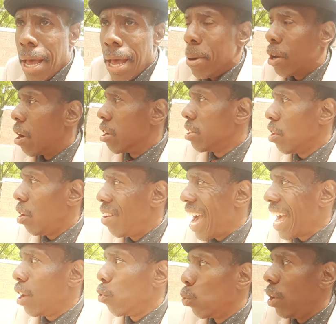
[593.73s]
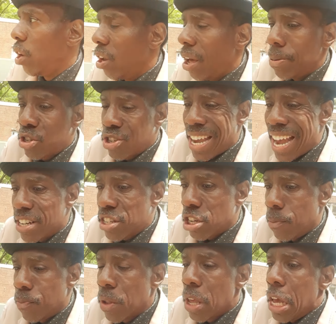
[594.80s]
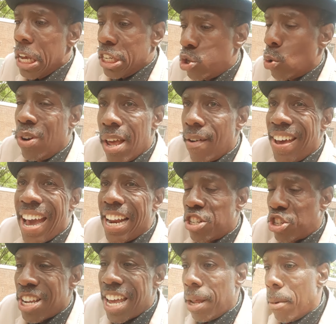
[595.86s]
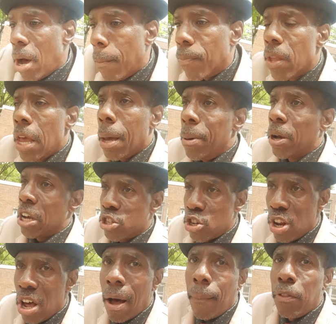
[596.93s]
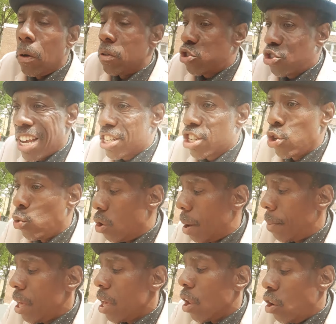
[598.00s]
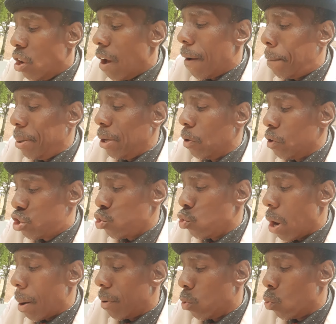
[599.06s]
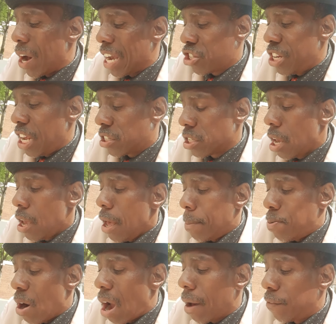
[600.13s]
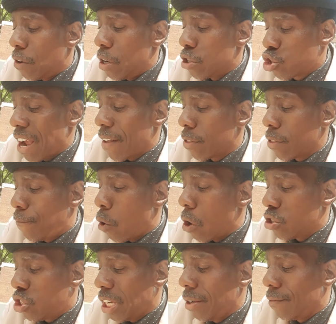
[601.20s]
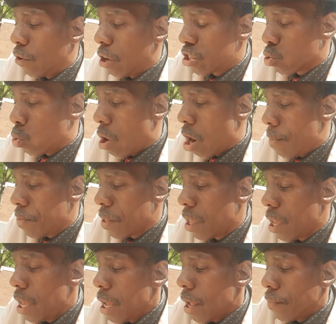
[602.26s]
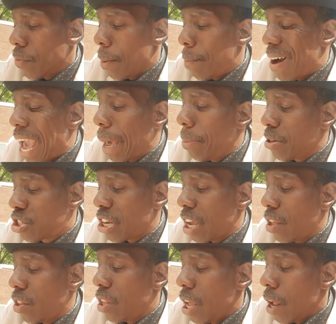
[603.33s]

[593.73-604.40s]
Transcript: Because if Delilah really loved Samson, she would never had set him up. Because love don't sex you up, love builds you up. Watch this. Proverbs chapter 14, verse 1. The Bible said,